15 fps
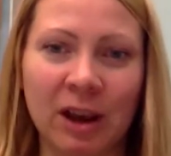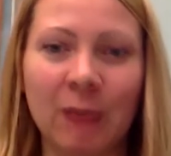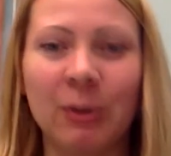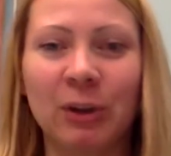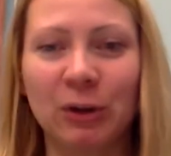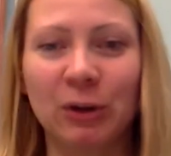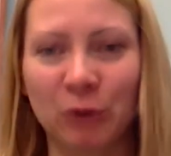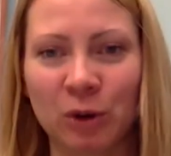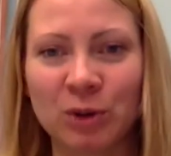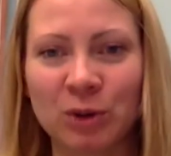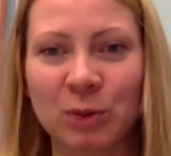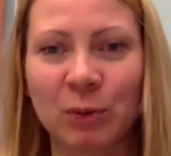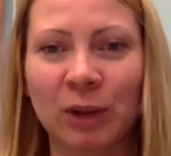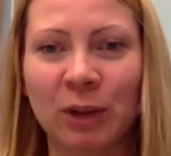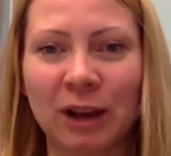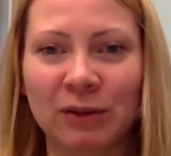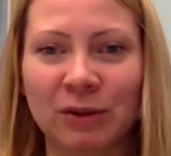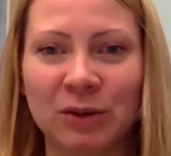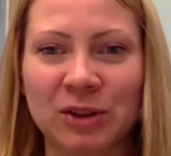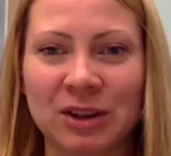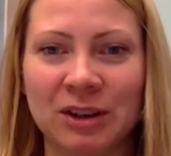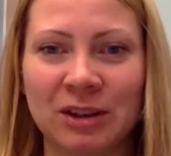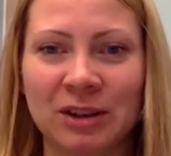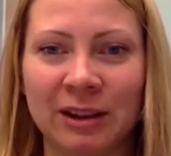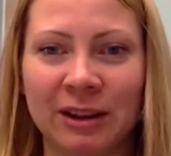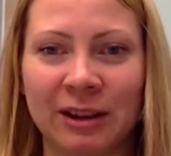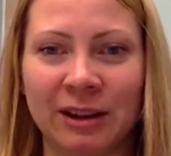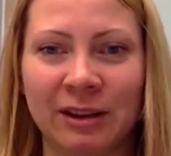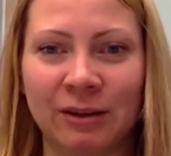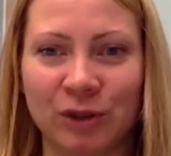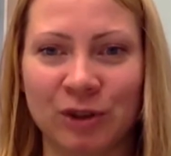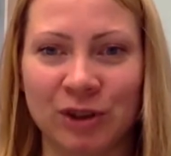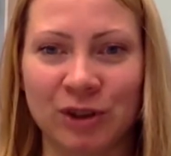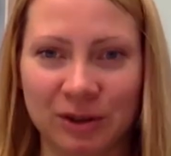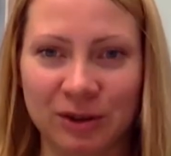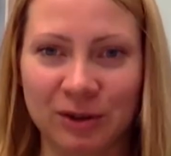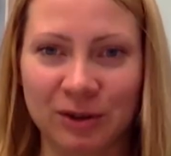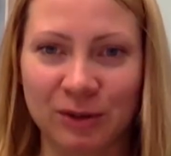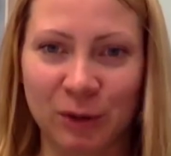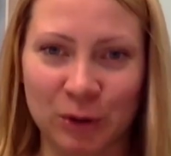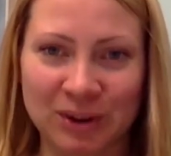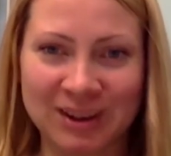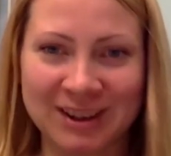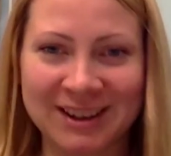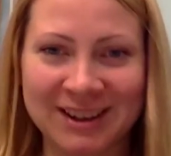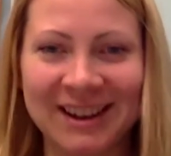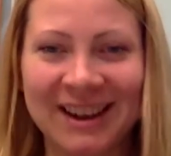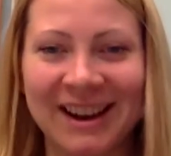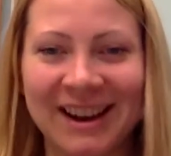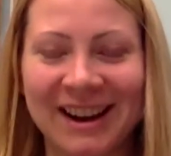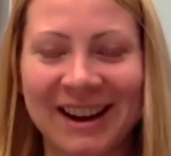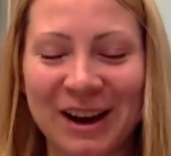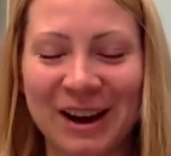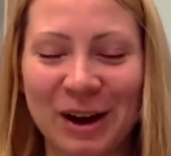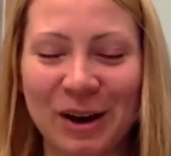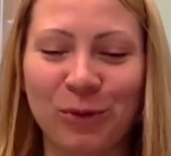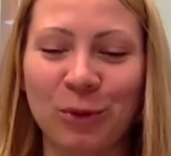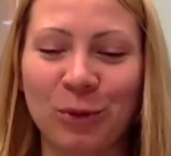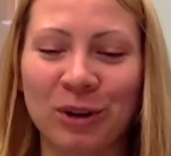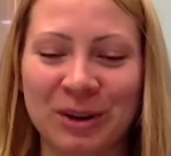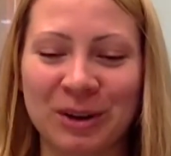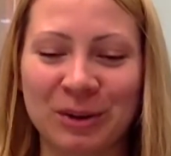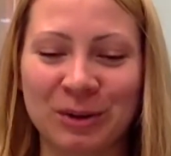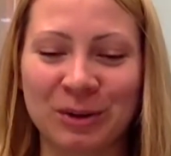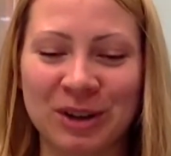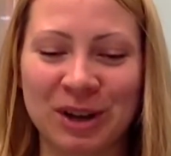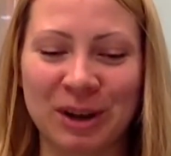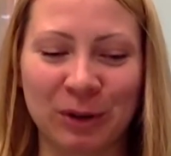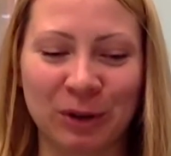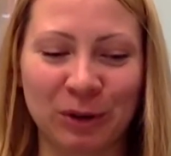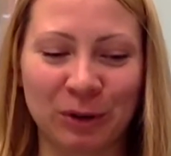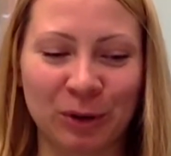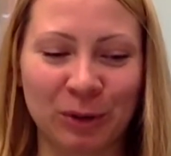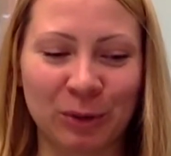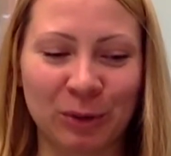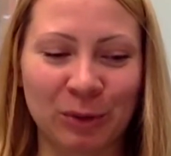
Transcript: But of course, we will have to see the results first of what is going to happen in Europe.